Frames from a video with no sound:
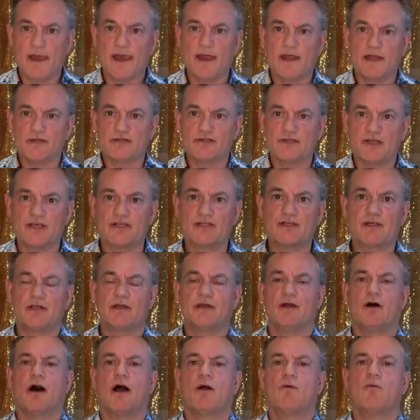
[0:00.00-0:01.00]
He says,
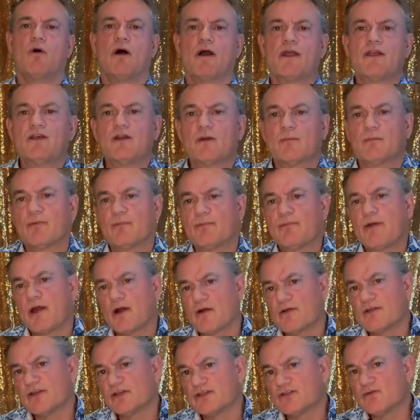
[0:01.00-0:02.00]
I want you to
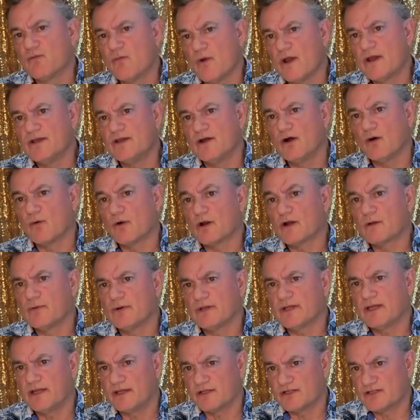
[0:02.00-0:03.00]
prepare this window. We're
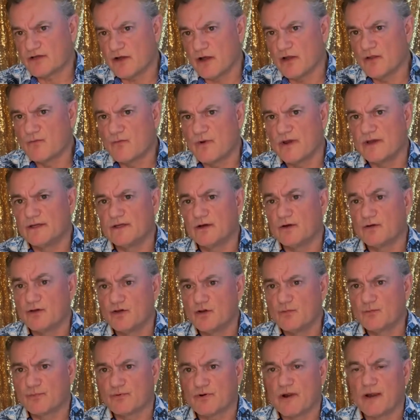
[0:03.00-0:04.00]
going to install the window.
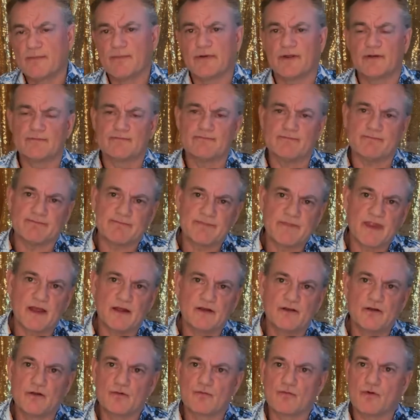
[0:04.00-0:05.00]
You prep it,
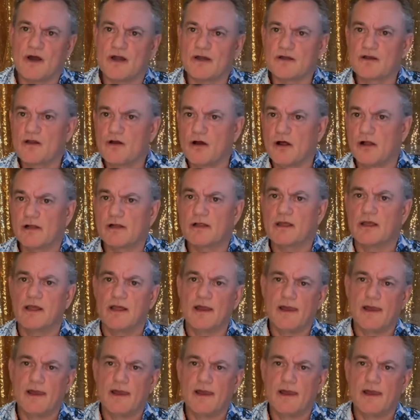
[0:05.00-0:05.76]
do the rod and caulk,